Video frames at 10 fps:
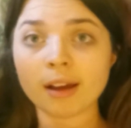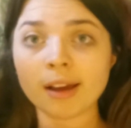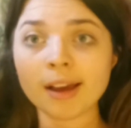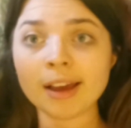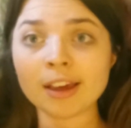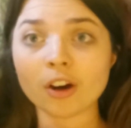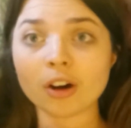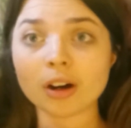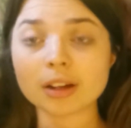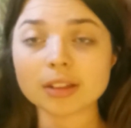Hey
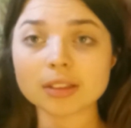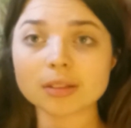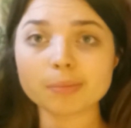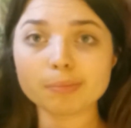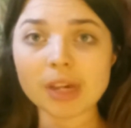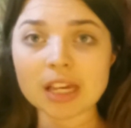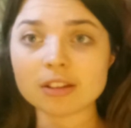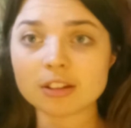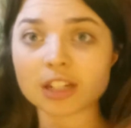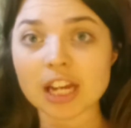guys, me
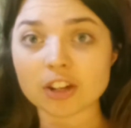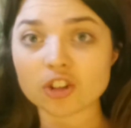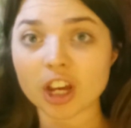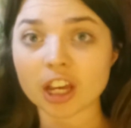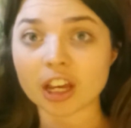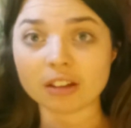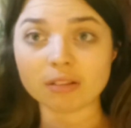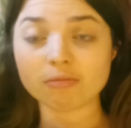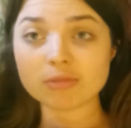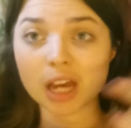and Stitch here
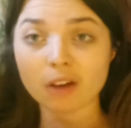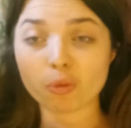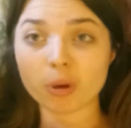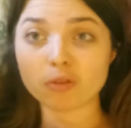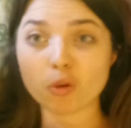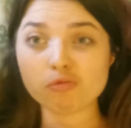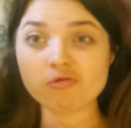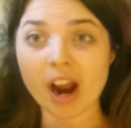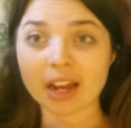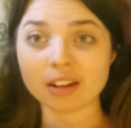to have a bit of a
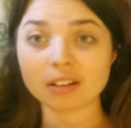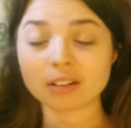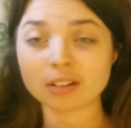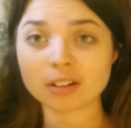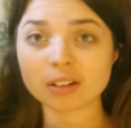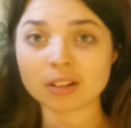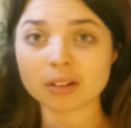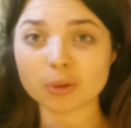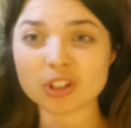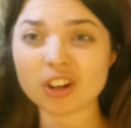rant,
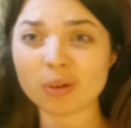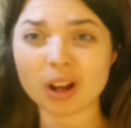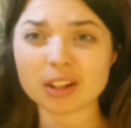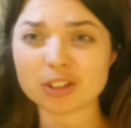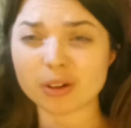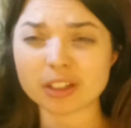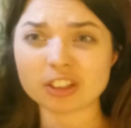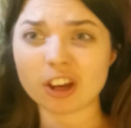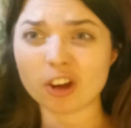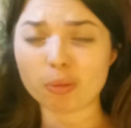which I don't like doing
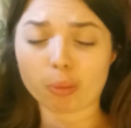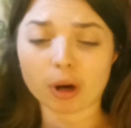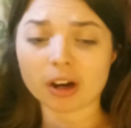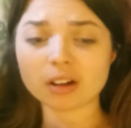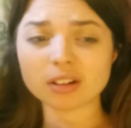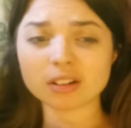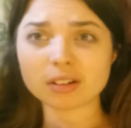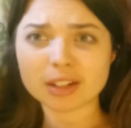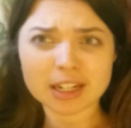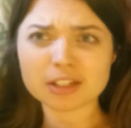too, but
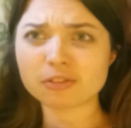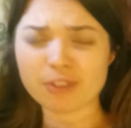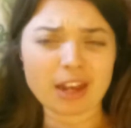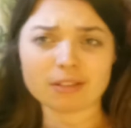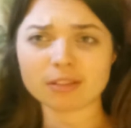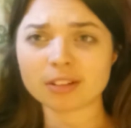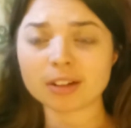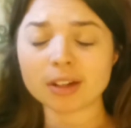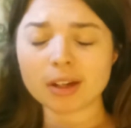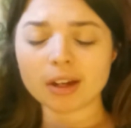I need to
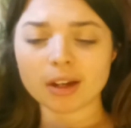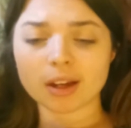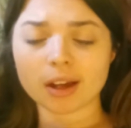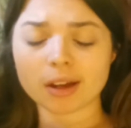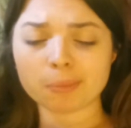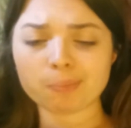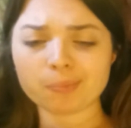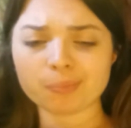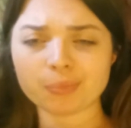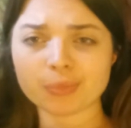
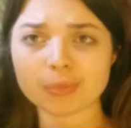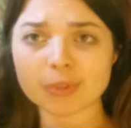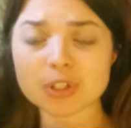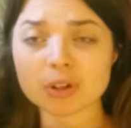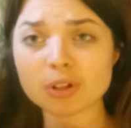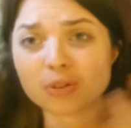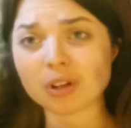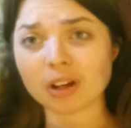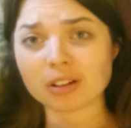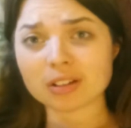vent. So I told
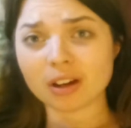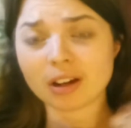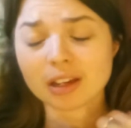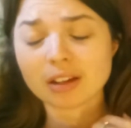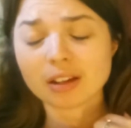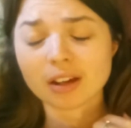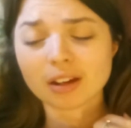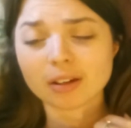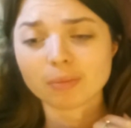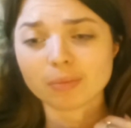you last night,
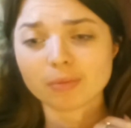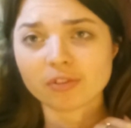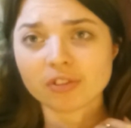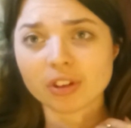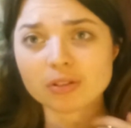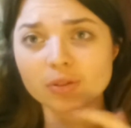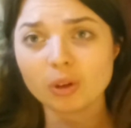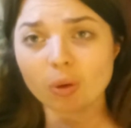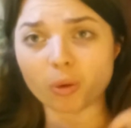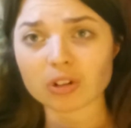for those of
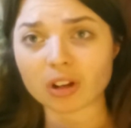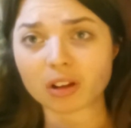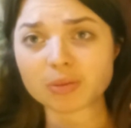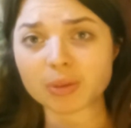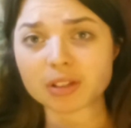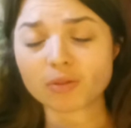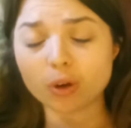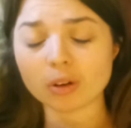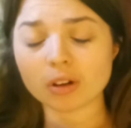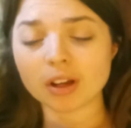you who watched last week's
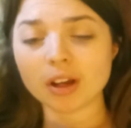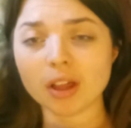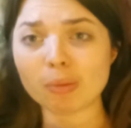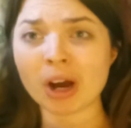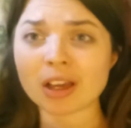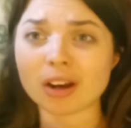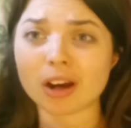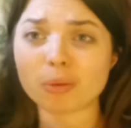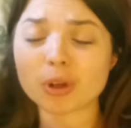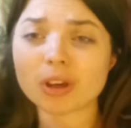vlog, Mike and
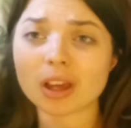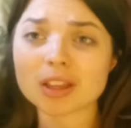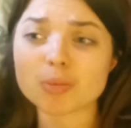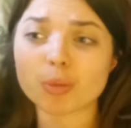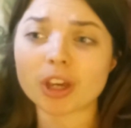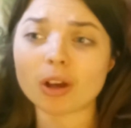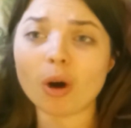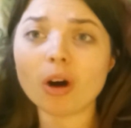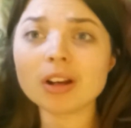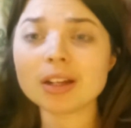I were looking into booking
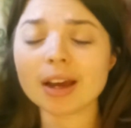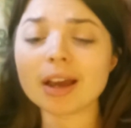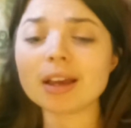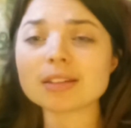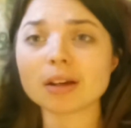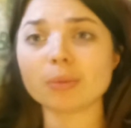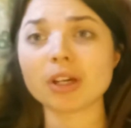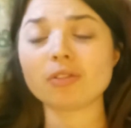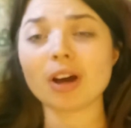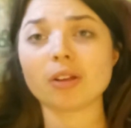holidays and
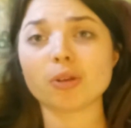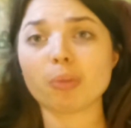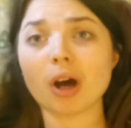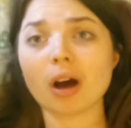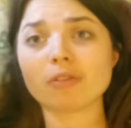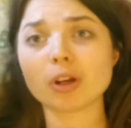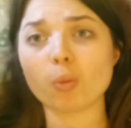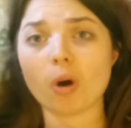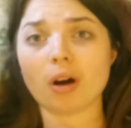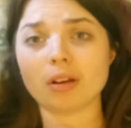we had found the
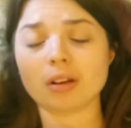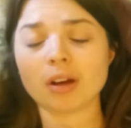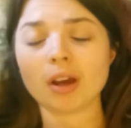perfect one.